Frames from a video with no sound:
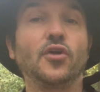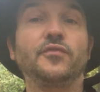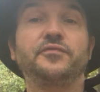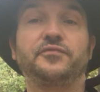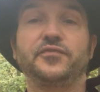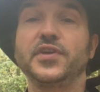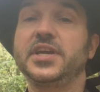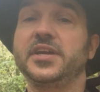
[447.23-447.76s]

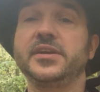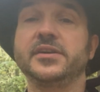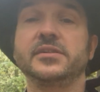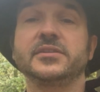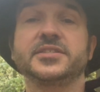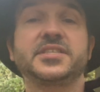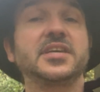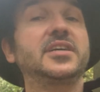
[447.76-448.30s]

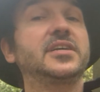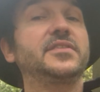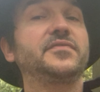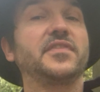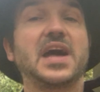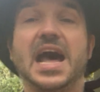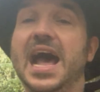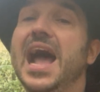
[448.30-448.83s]
fields
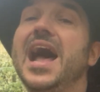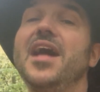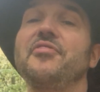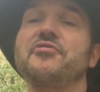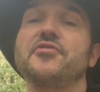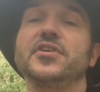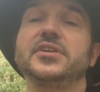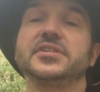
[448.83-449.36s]
of
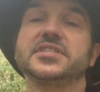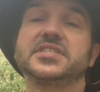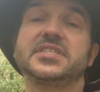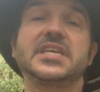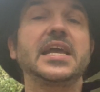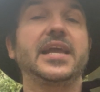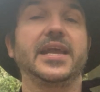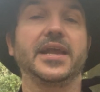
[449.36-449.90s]
Athens
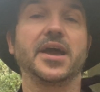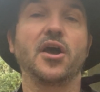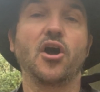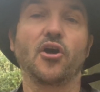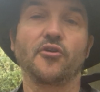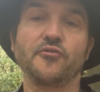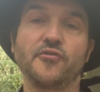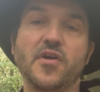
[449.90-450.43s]
C,
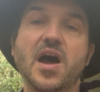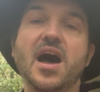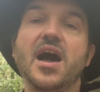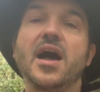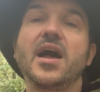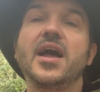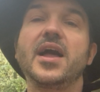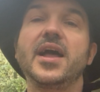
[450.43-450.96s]

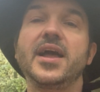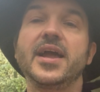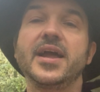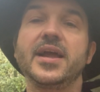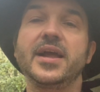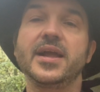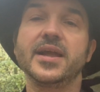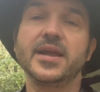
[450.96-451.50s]

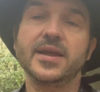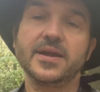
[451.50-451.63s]
right.